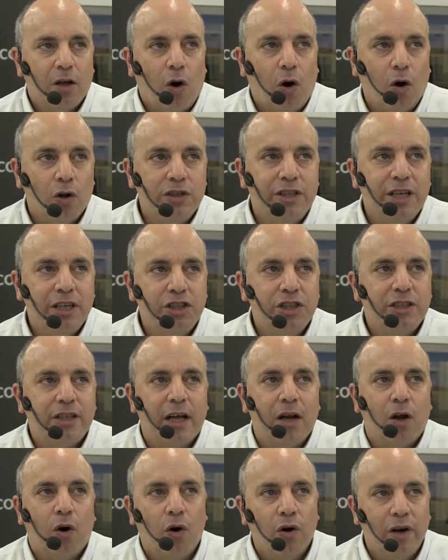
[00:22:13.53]
on
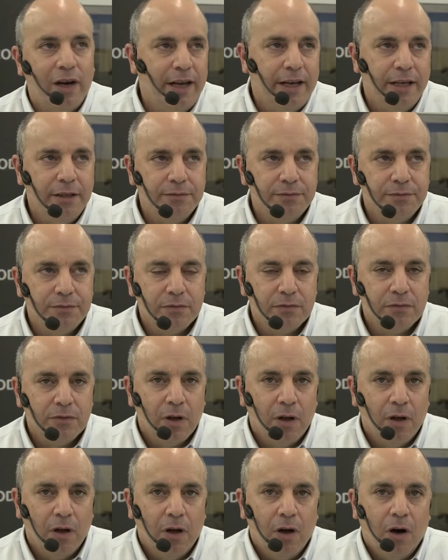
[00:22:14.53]
digital only
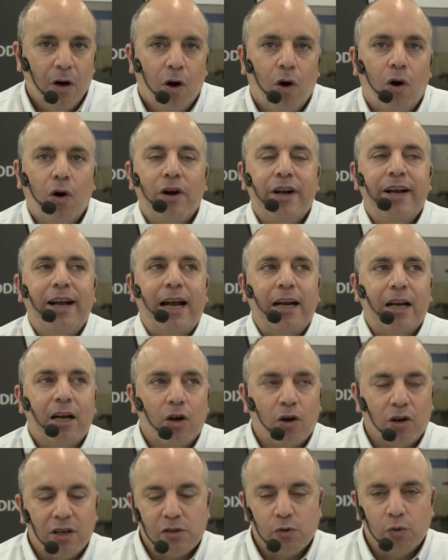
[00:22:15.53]
or an
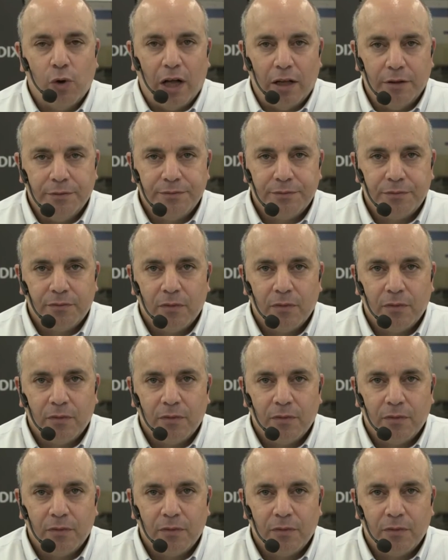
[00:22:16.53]
analog as well?